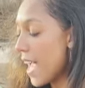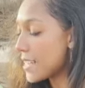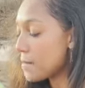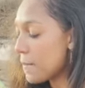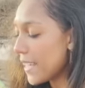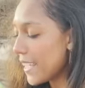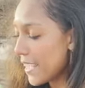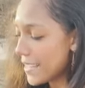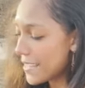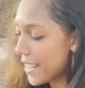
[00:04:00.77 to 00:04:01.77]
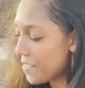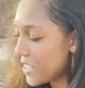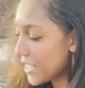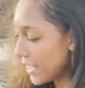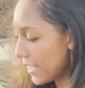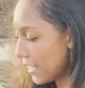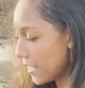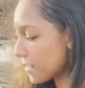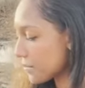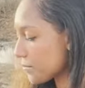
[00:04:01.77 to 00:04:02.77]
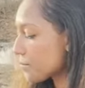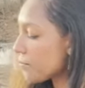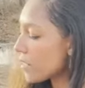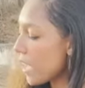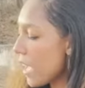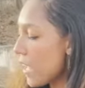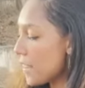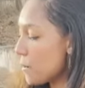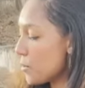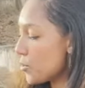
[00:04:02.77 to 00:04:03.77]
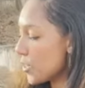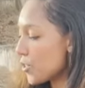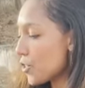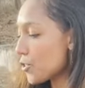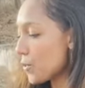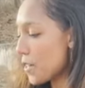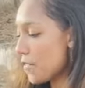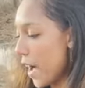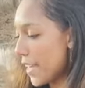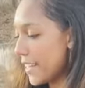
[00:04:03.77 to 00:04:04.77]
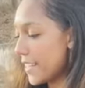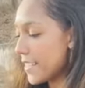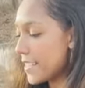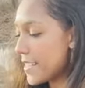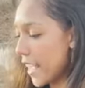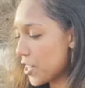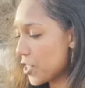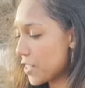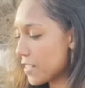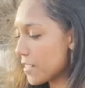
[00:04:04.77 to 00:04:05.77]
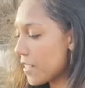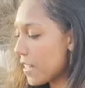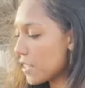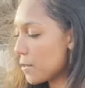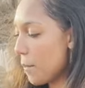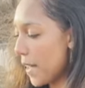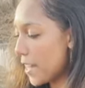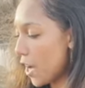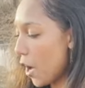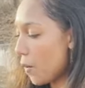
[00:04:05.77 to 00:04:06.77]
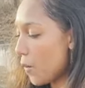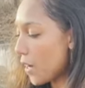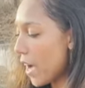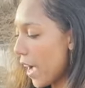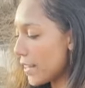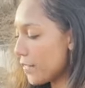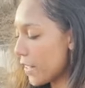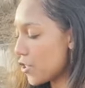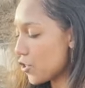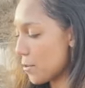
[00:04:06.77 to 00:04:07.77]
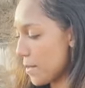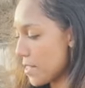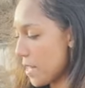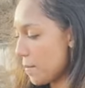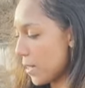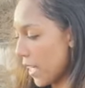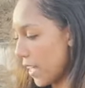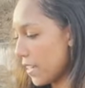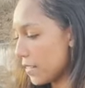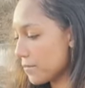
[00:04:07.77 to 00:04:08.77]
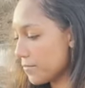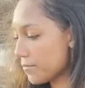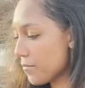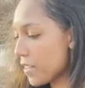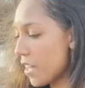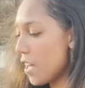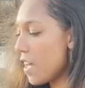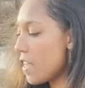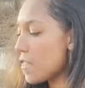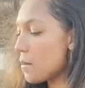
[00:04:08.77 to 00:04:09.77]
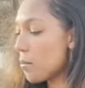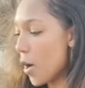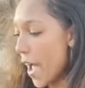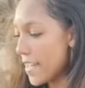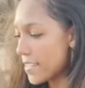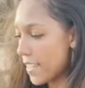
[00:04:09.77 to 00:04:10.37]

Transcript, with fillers: as many as 17. The musicians were divided into sections depending on what kind of instrument they played. The brass